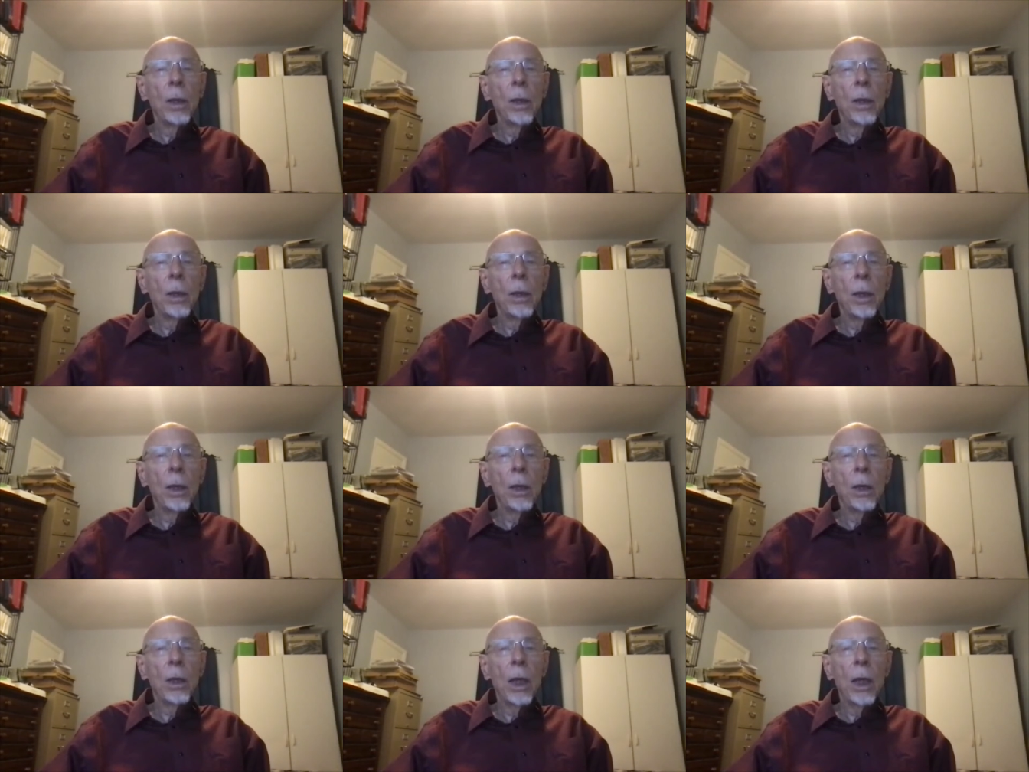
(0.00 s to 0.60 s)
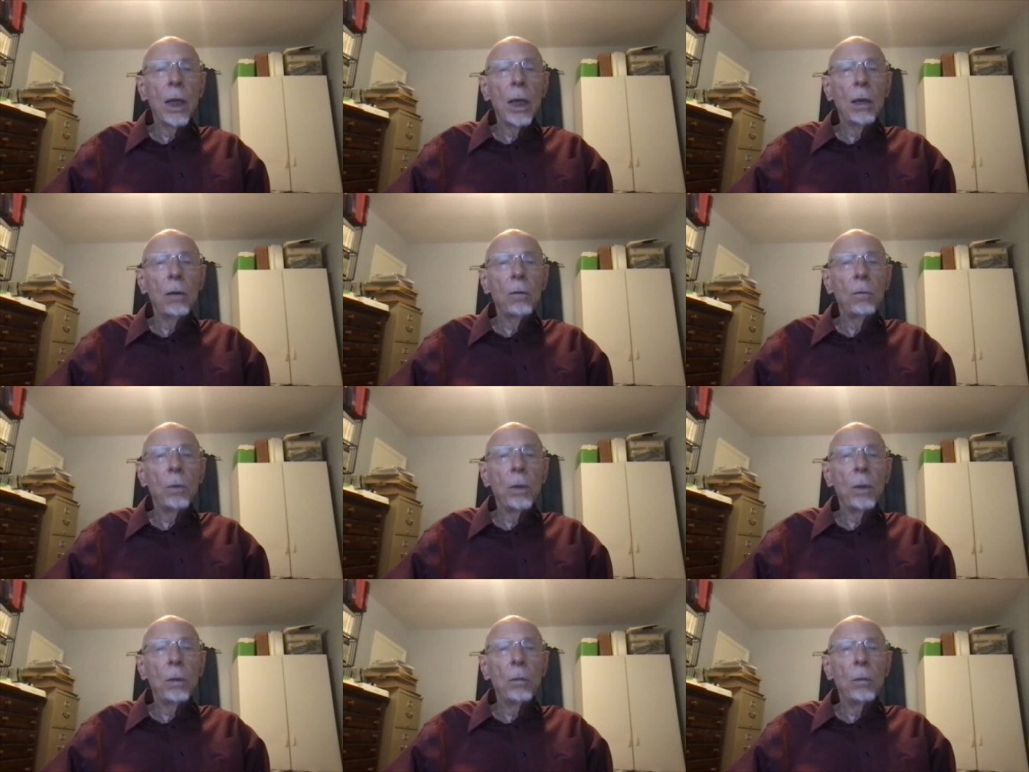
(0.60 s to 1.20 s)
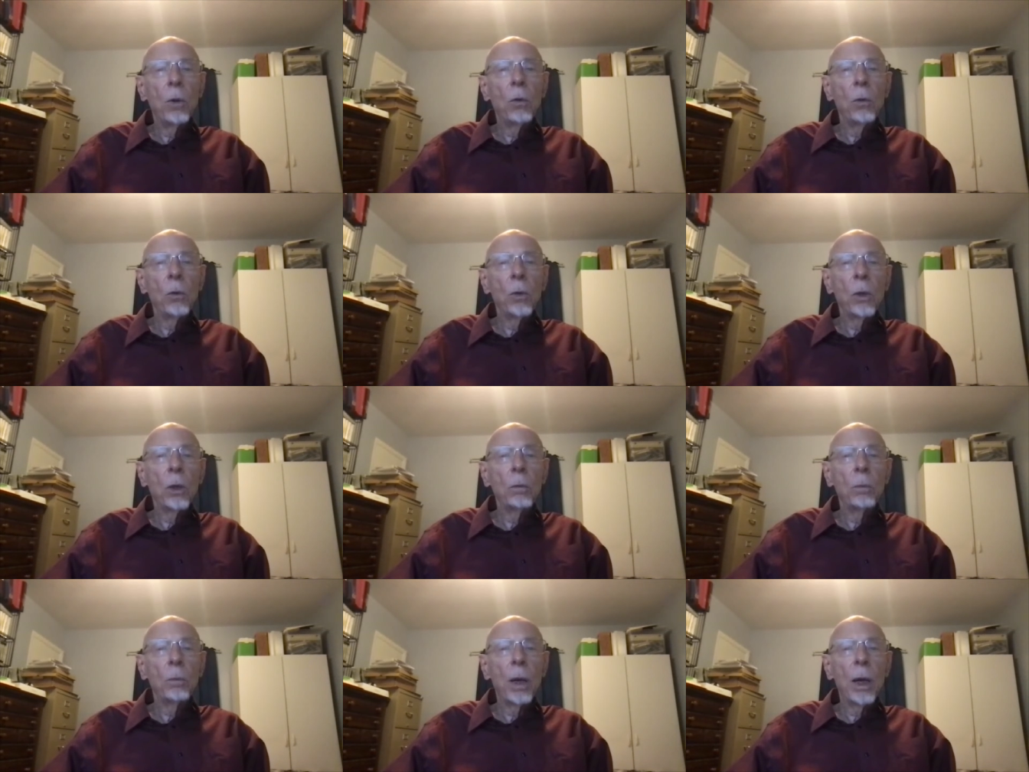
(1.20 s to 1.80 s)
that they have been
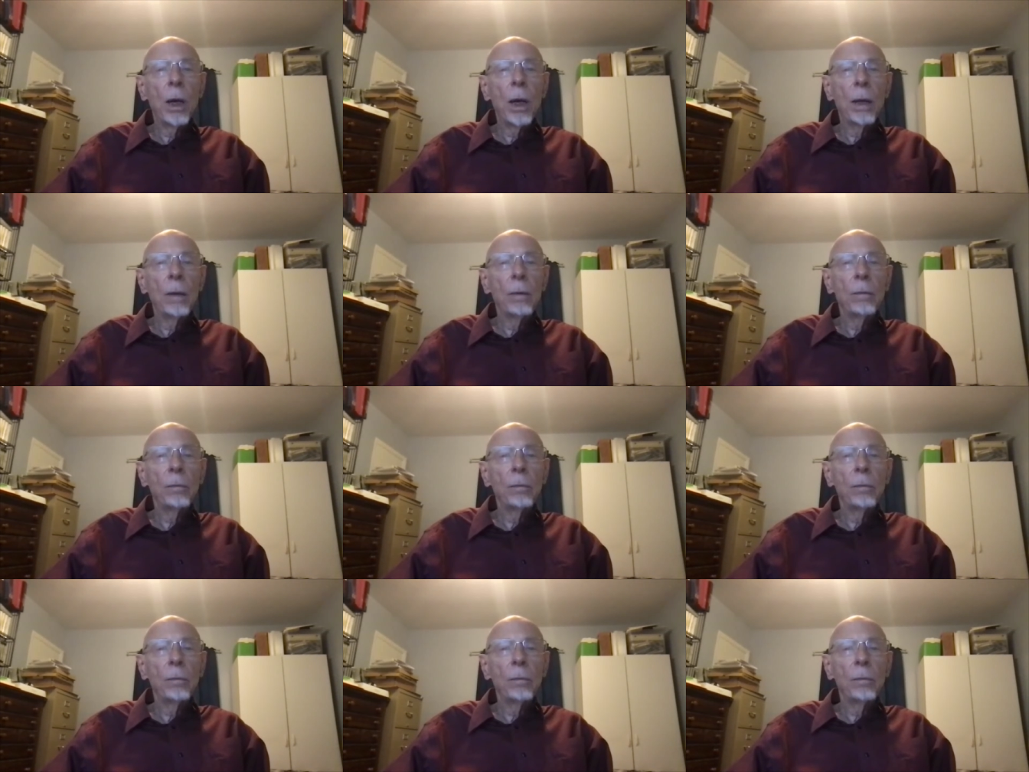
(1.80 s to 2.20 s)
molded by.